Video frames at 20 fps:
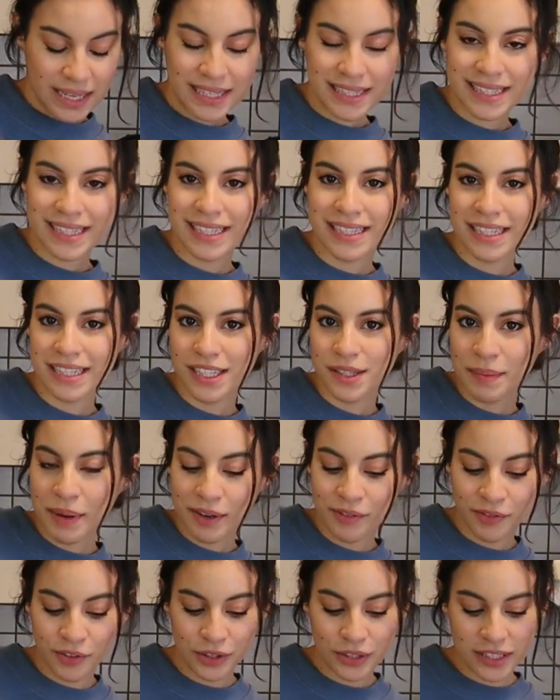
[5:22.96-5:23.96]
Since this is
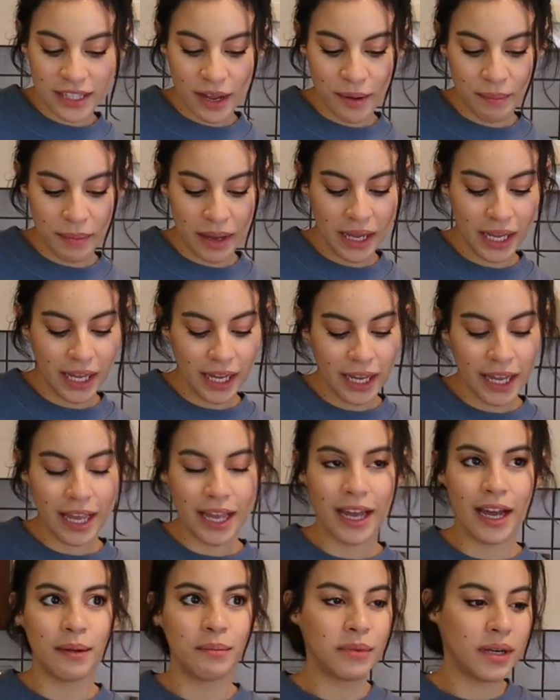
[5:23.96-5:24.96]
my first time making
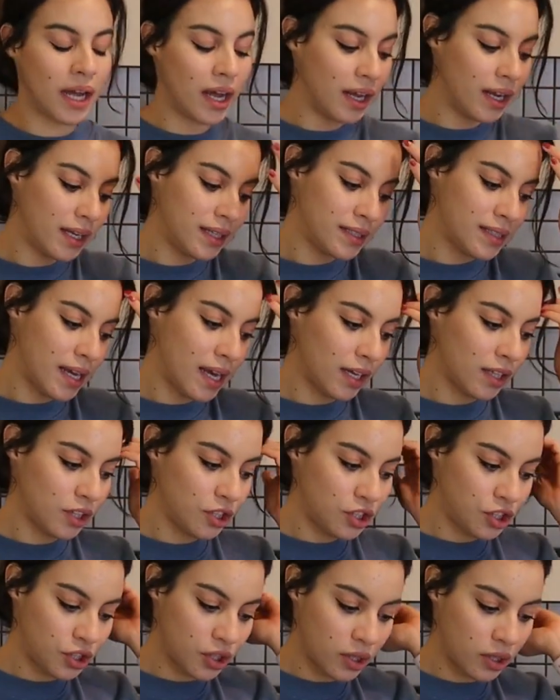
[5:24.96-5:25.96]
it, I'm not
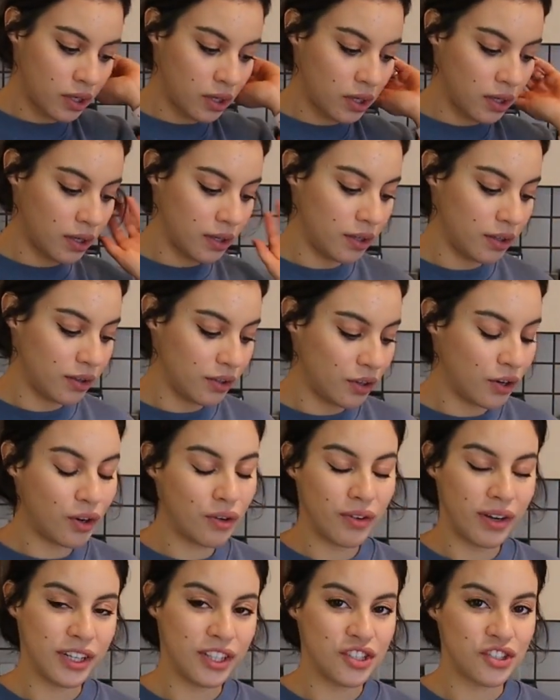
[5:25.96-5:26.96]
exactly sure. They're
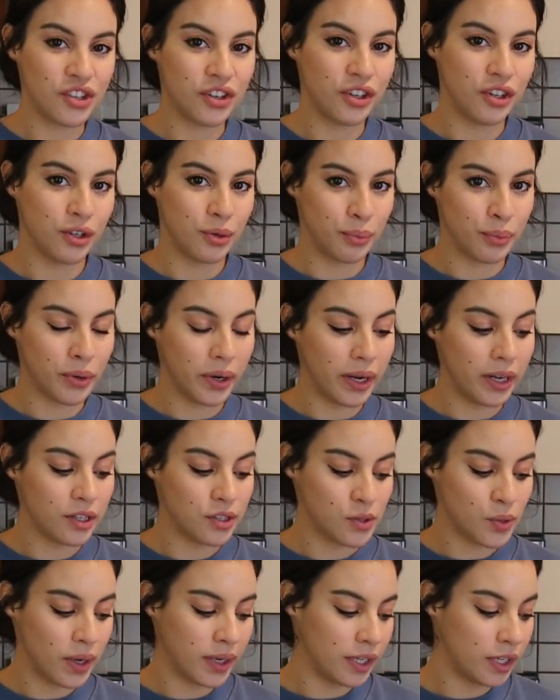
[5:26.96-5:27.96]
already starting to
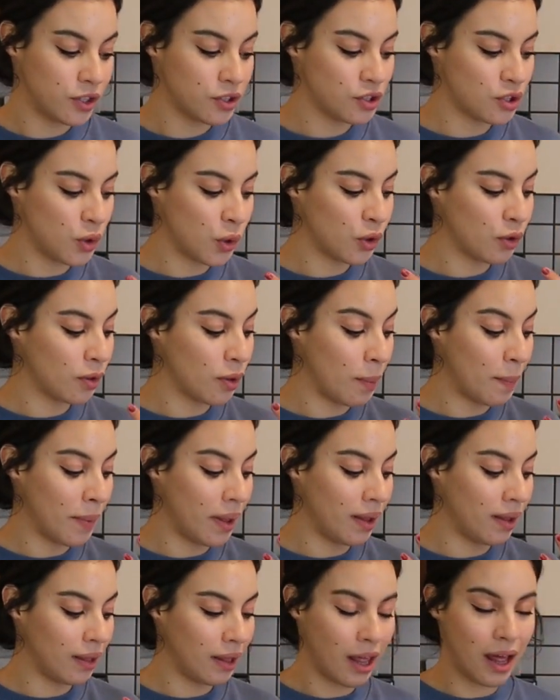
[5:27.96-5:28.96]
break, so I need to soak them
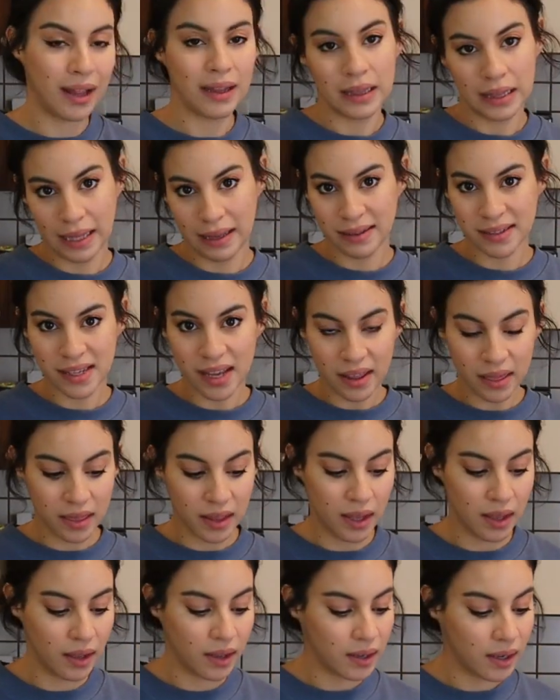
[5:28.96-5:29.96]
a lot less, I
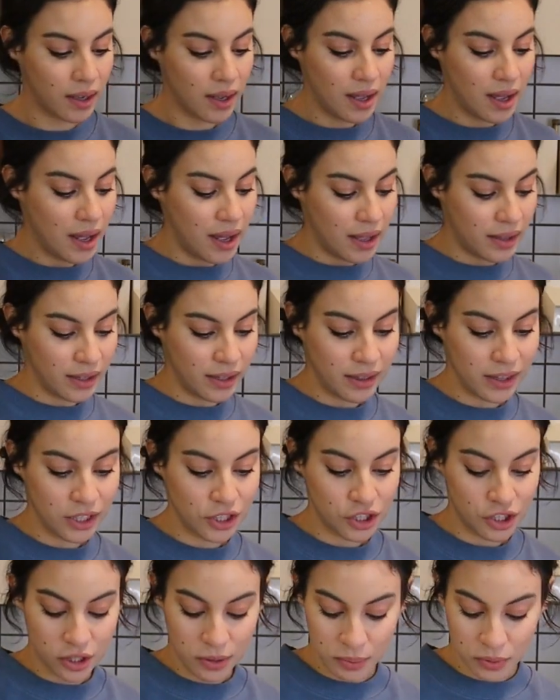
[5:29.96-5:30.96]
think. I think
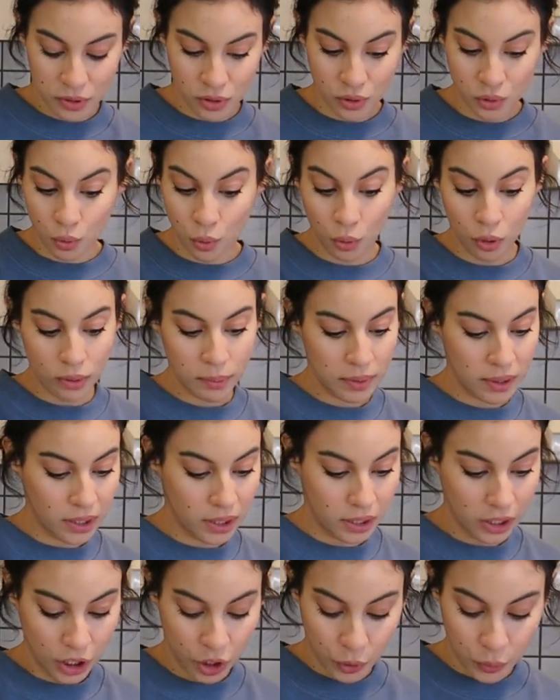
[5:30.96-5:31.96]
they just absorb
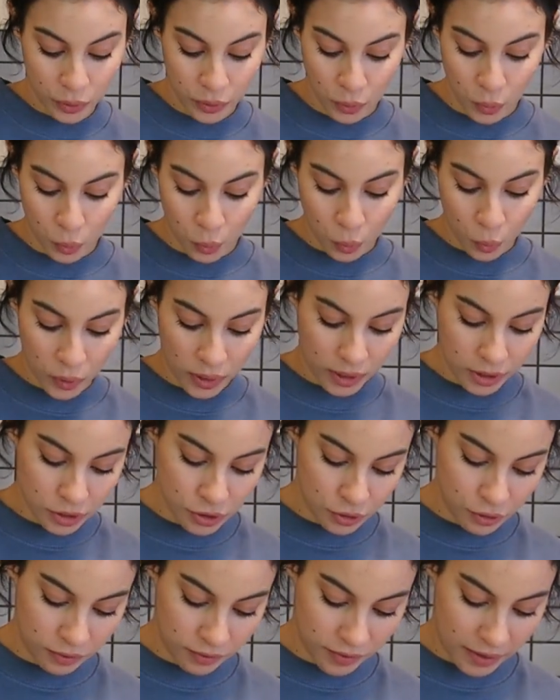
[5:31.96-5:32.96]
the liquid way
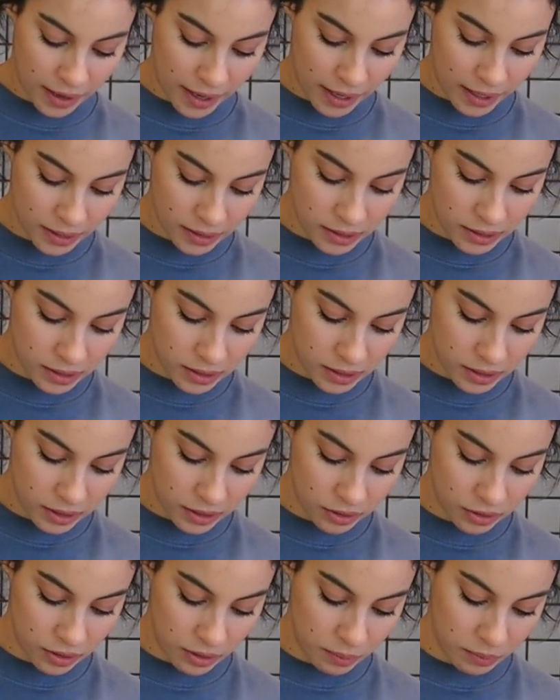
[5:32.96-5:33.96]
too fast.
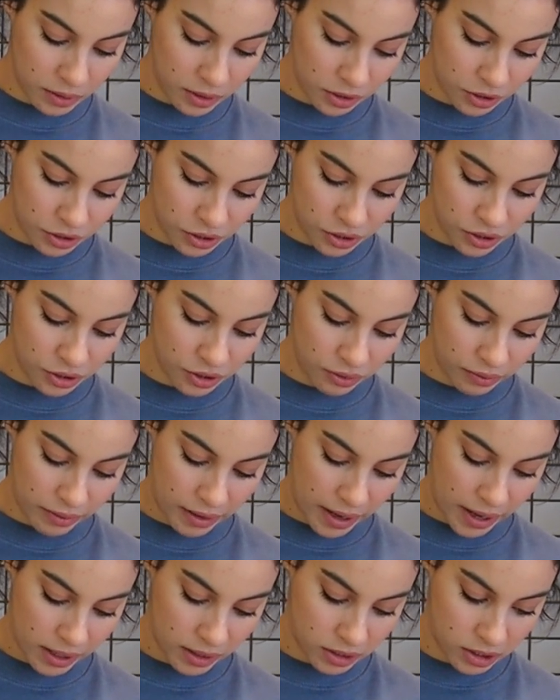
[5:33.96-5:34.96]
So I'm gonna just do
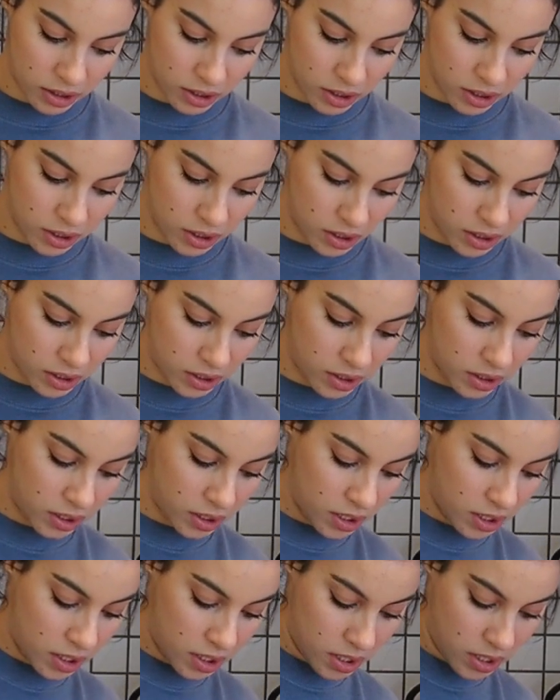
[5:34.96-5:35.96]
that.
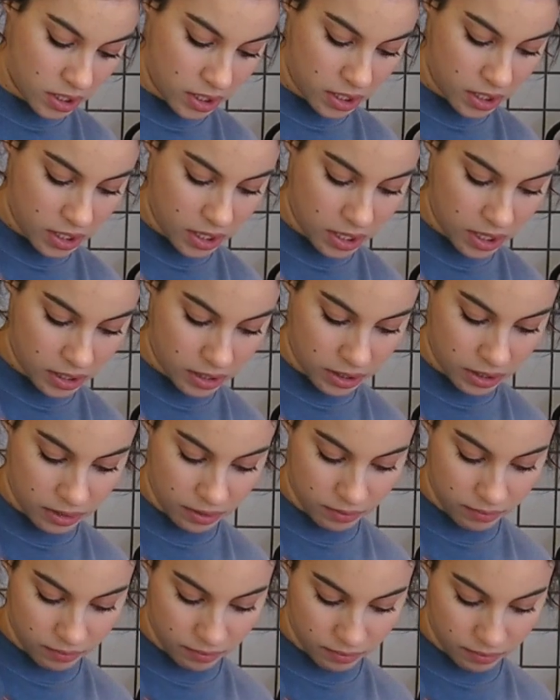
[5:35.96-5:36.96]
And
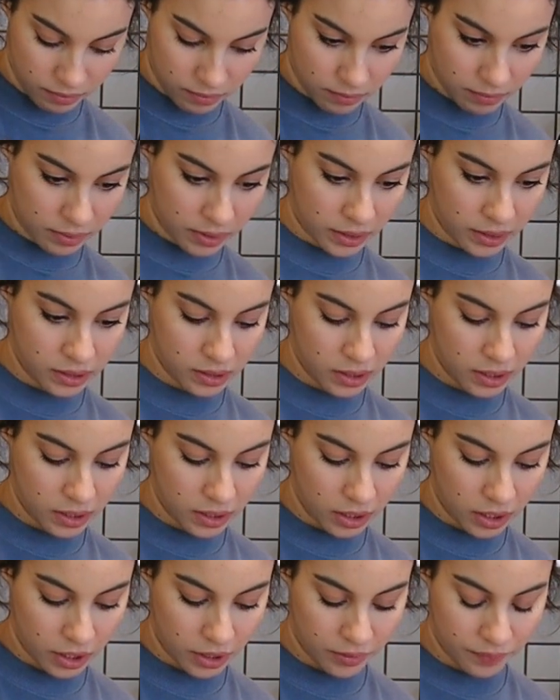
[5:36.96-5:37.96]
then place it
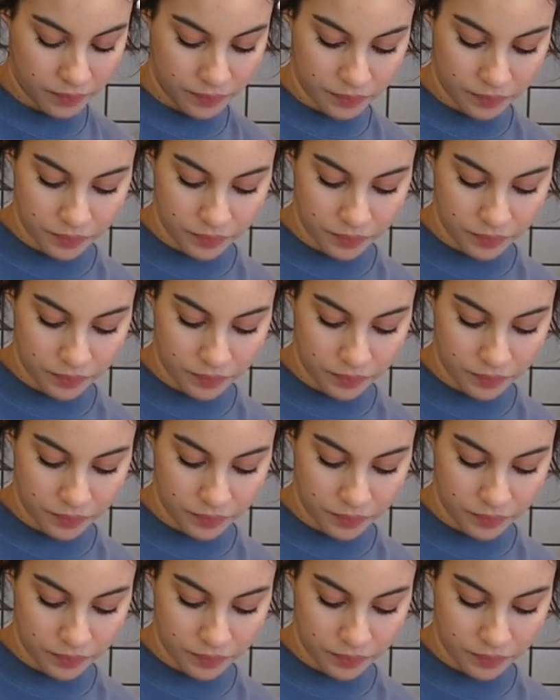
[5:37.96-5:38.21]
in here.